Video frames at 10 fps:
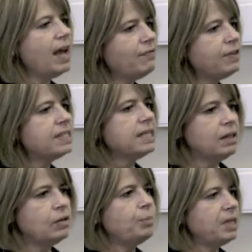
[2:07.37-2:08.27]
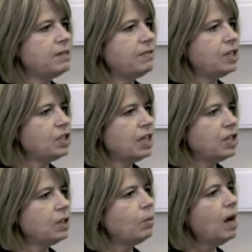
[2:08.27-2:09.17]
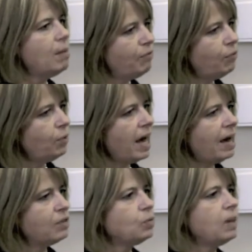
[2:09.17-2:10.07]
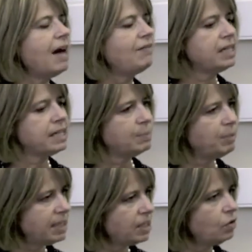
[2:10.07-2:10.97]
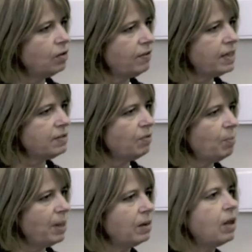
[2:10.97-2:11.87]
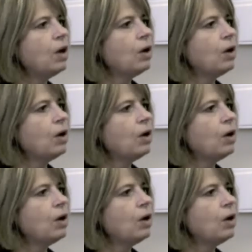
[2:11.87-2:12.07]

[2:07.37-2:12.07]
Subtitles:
every single piece of legislation that will come before the House will have it explicit on the face of the bill